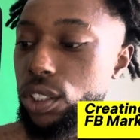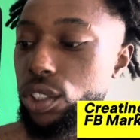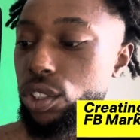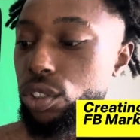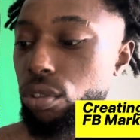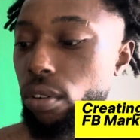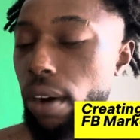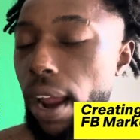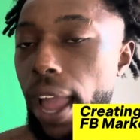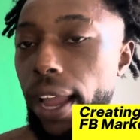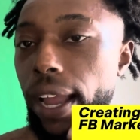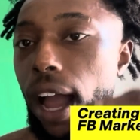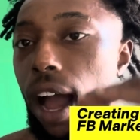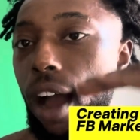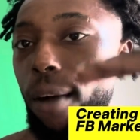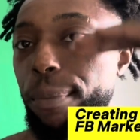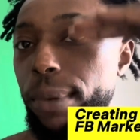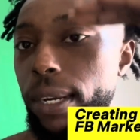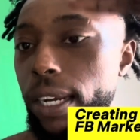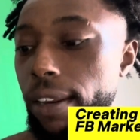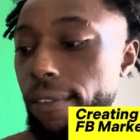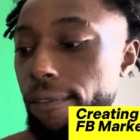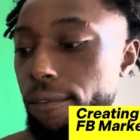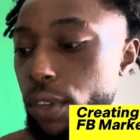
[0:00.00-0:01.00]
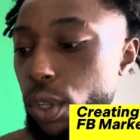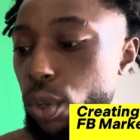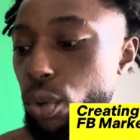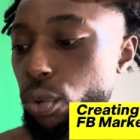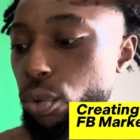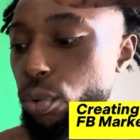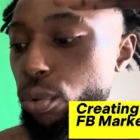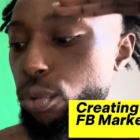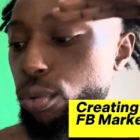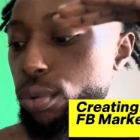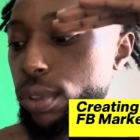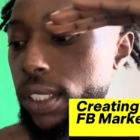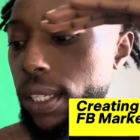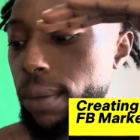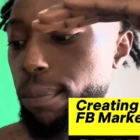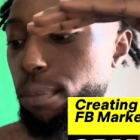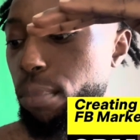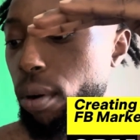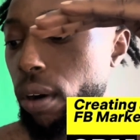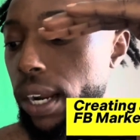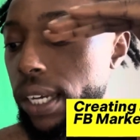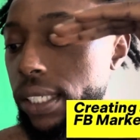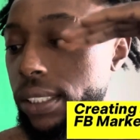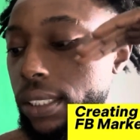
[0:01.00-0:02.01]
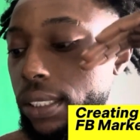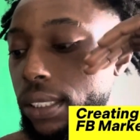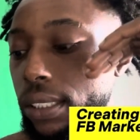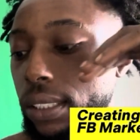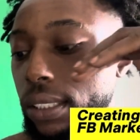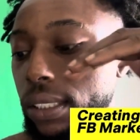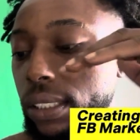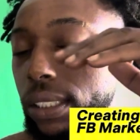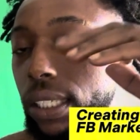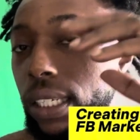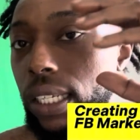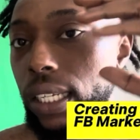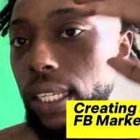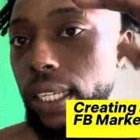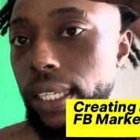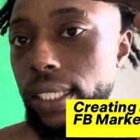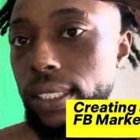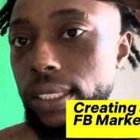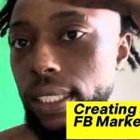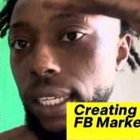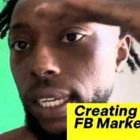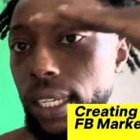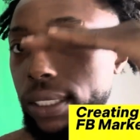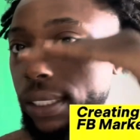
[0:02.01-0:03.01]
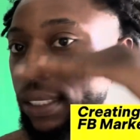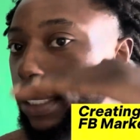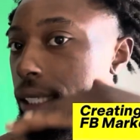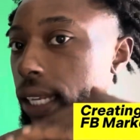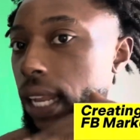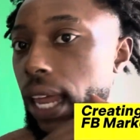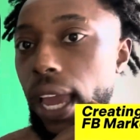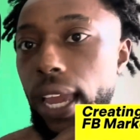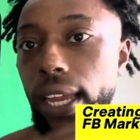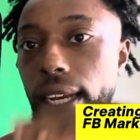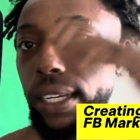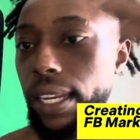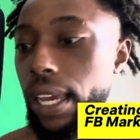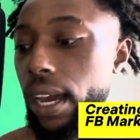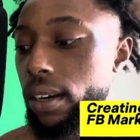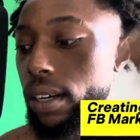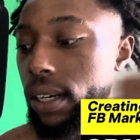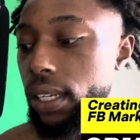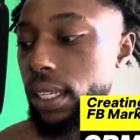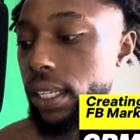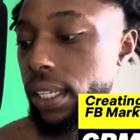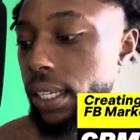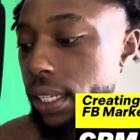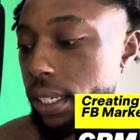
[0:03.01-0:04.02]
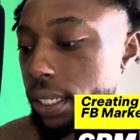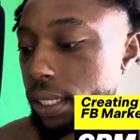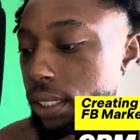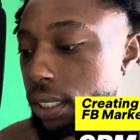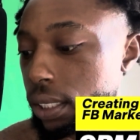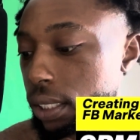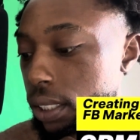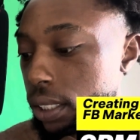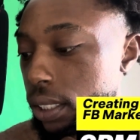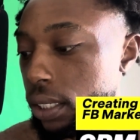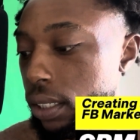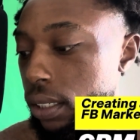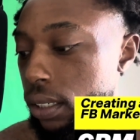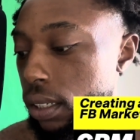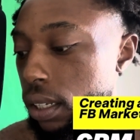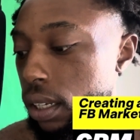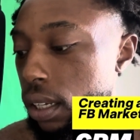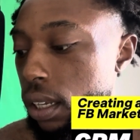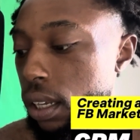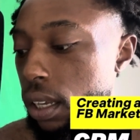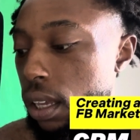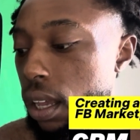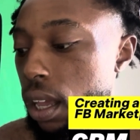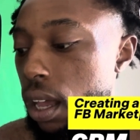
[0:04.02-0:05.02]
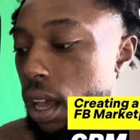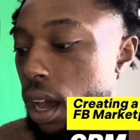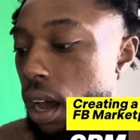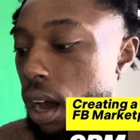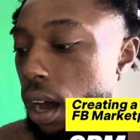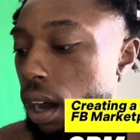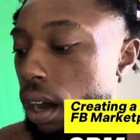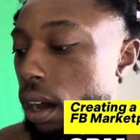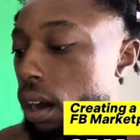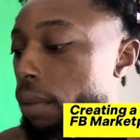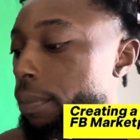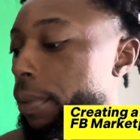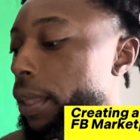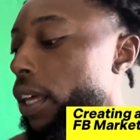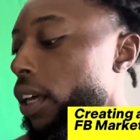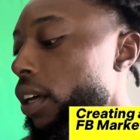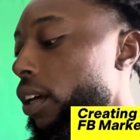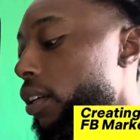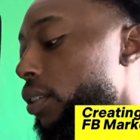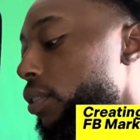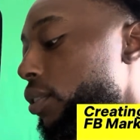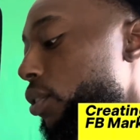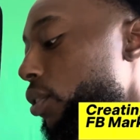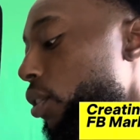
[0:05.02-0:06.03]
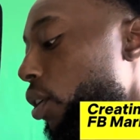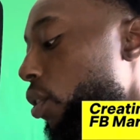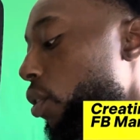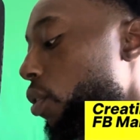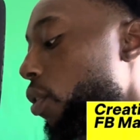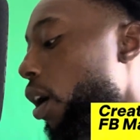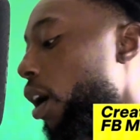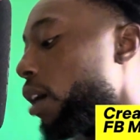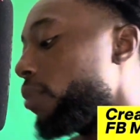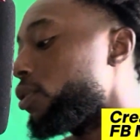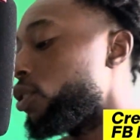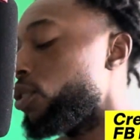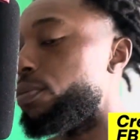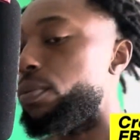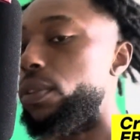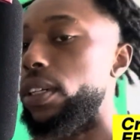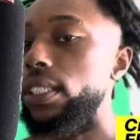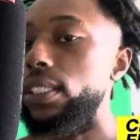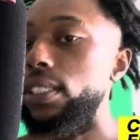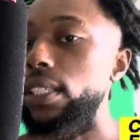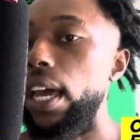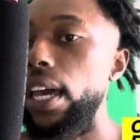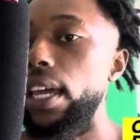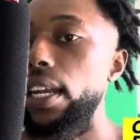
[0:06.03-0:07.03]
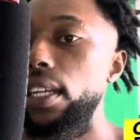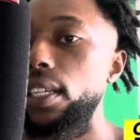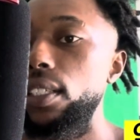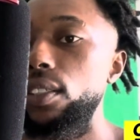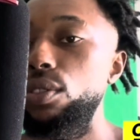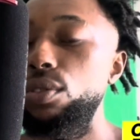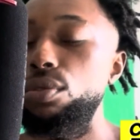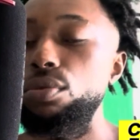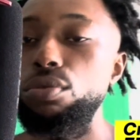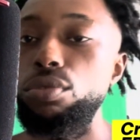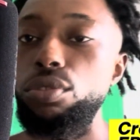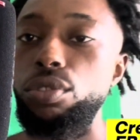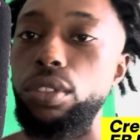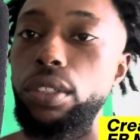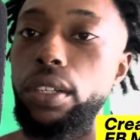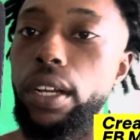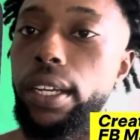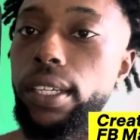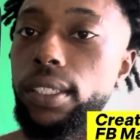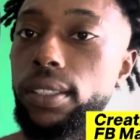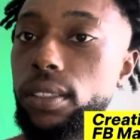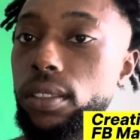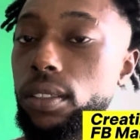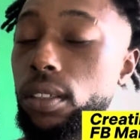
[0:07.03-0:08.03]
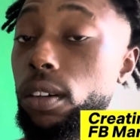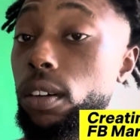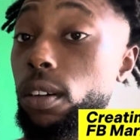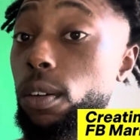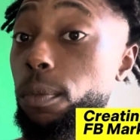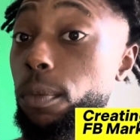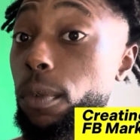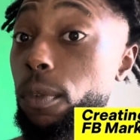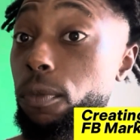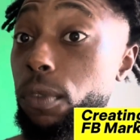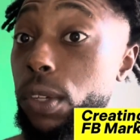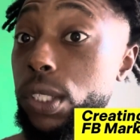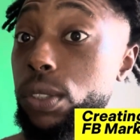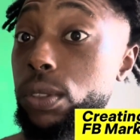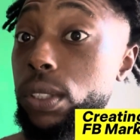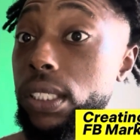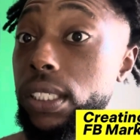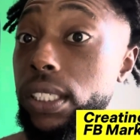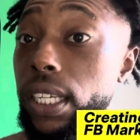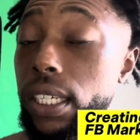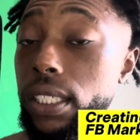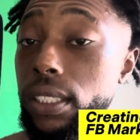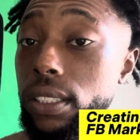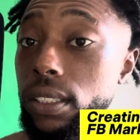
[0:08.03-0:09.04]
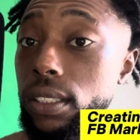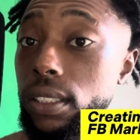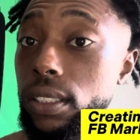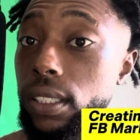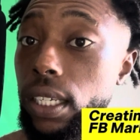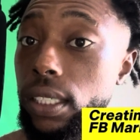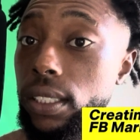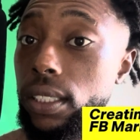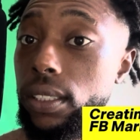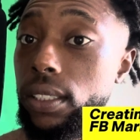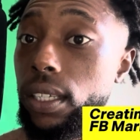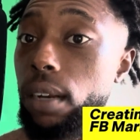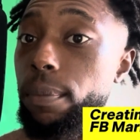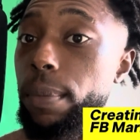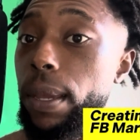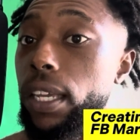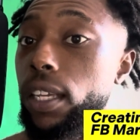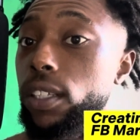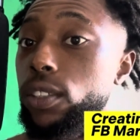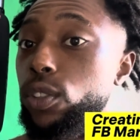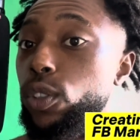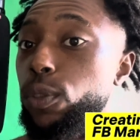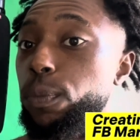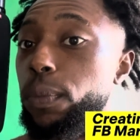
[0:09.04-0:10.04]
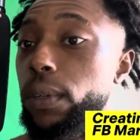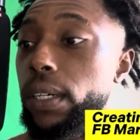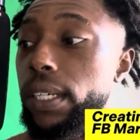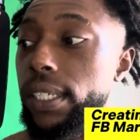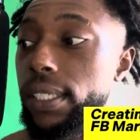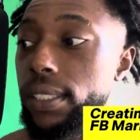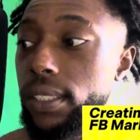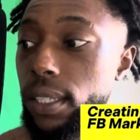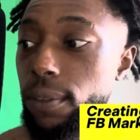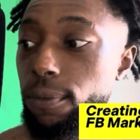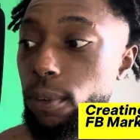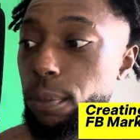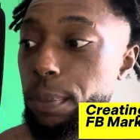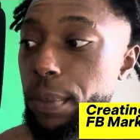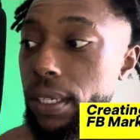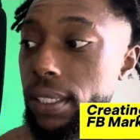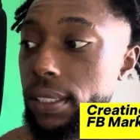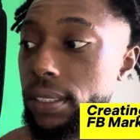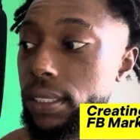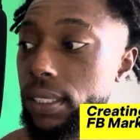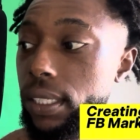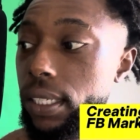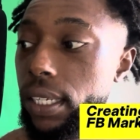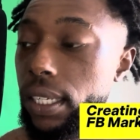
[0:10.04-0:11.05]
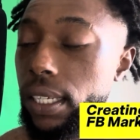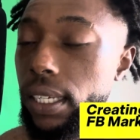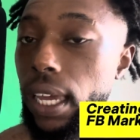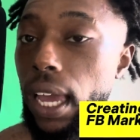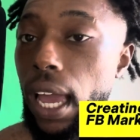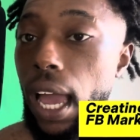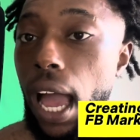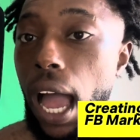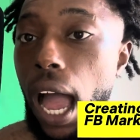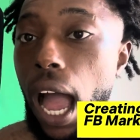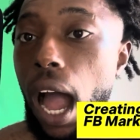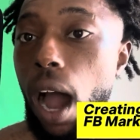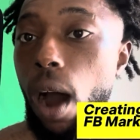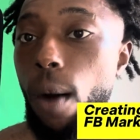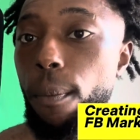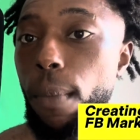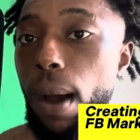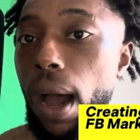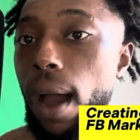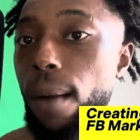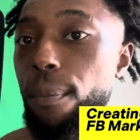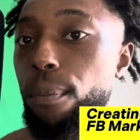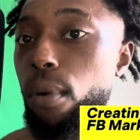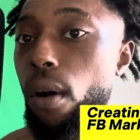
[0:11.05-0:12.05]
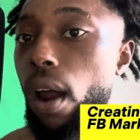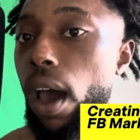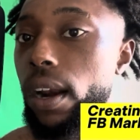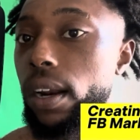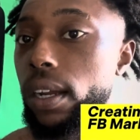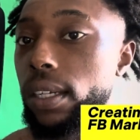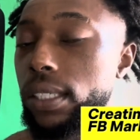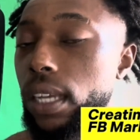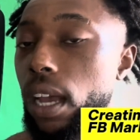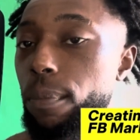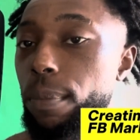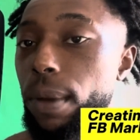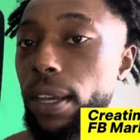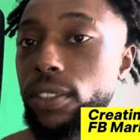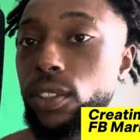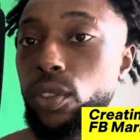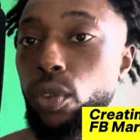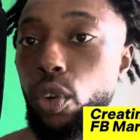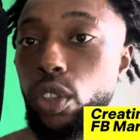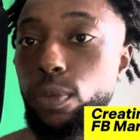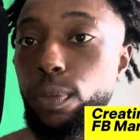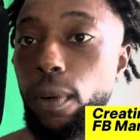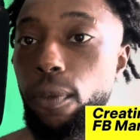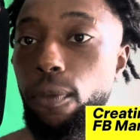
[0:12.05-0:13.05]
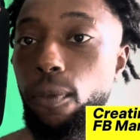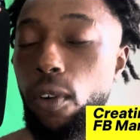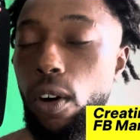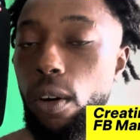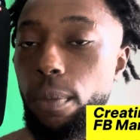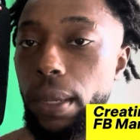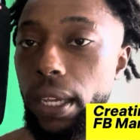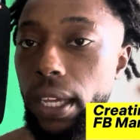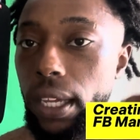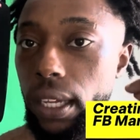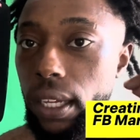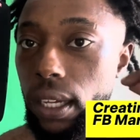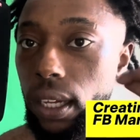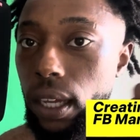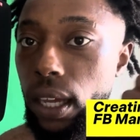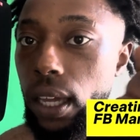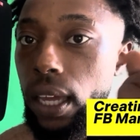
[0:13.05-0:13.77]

track how many views, impressions, clicks, and just like down the lead gen. So I'm super excited to create some visualizations that's just going to make it super easy for me to see how my products, how my store is performing